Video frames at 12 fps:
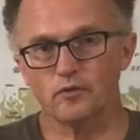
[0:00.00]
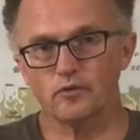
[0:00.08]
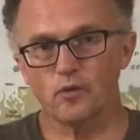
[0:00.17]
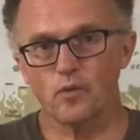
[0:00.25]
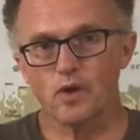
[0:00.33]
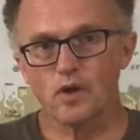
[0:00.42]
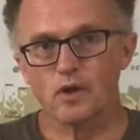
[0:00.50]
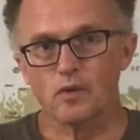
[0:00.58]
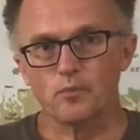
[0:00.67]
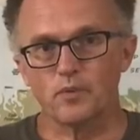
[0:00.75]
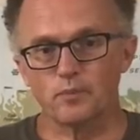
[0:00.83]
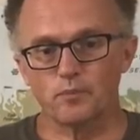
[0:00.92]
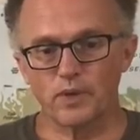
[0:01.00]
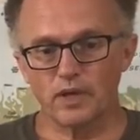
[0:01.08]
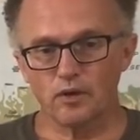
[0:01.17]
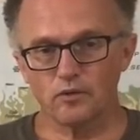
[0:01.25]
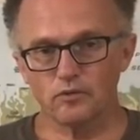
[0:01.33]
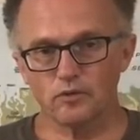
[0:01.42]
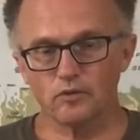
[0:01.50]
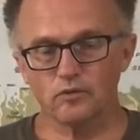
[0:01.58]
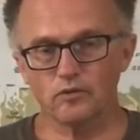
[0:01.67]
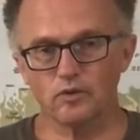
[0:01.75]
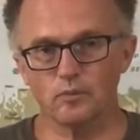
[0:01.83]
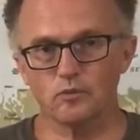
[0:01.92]
So, because this
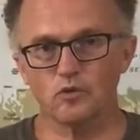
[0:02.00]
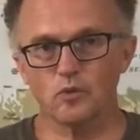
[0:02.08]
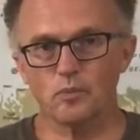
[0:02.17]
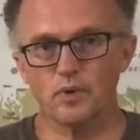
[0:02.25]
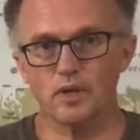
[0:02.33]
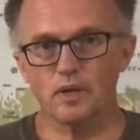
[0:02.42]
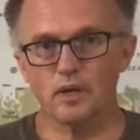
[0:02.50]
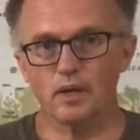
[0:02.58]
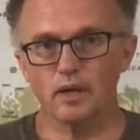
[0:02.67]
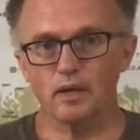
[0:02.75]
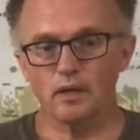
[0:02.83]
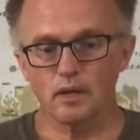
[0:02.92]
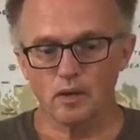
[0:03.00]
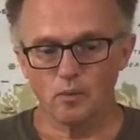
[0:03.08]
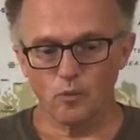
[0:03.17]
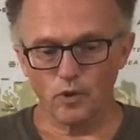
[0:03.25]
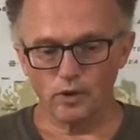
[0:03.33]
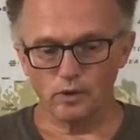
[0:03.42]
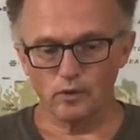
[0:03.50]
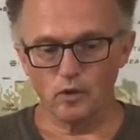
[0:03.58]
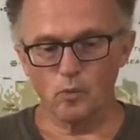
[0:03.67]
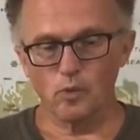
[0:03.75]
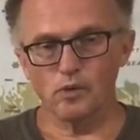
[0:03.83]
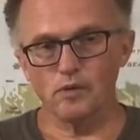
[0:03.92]
seems to be a more
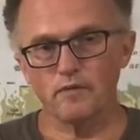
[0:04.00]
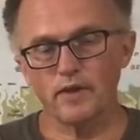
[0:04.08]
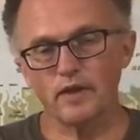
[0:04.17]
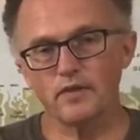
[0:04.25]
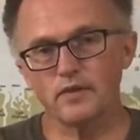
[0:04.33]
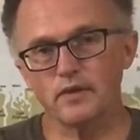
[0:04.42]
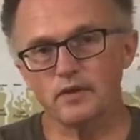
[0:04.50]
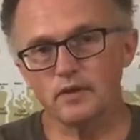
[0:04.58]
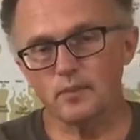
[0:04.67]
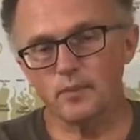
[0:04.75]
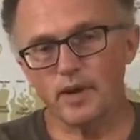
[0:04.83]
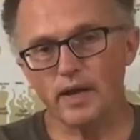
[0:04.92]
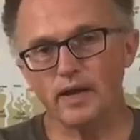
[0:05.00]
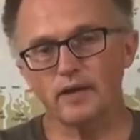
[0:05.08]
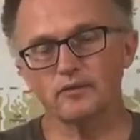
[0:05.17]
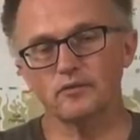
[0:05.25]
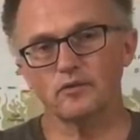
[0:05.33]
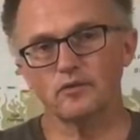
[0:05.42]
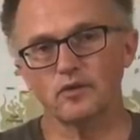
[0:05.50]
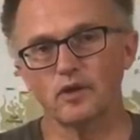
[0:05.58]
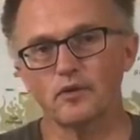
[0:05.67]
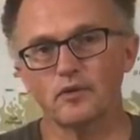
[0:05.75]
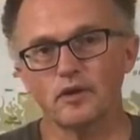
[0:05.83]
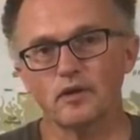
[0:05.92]
global event than in the past, a
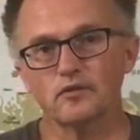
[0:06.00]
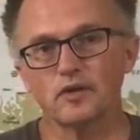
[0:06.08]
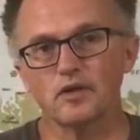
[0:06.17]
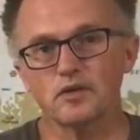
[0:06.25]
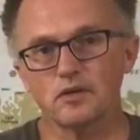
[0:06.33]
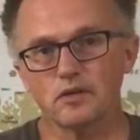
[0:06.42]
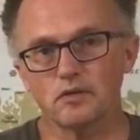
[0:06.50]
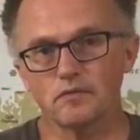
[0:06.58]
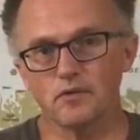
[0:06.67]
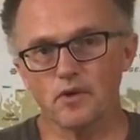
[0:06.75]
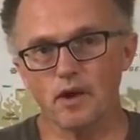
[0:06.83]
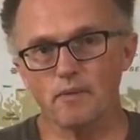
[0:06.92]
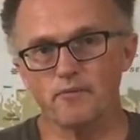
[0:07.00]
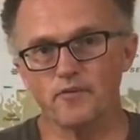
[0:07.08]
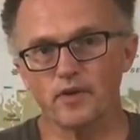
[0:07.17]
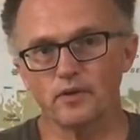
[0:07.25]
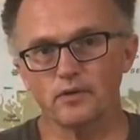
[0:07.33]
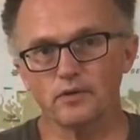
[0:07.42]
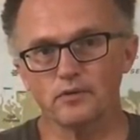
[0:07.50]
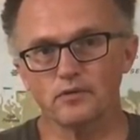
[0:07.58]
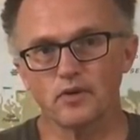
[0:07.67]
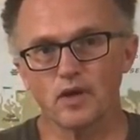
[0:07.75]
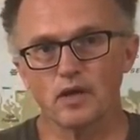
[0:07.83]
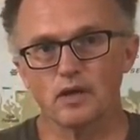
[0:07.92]
synchronization of crop failures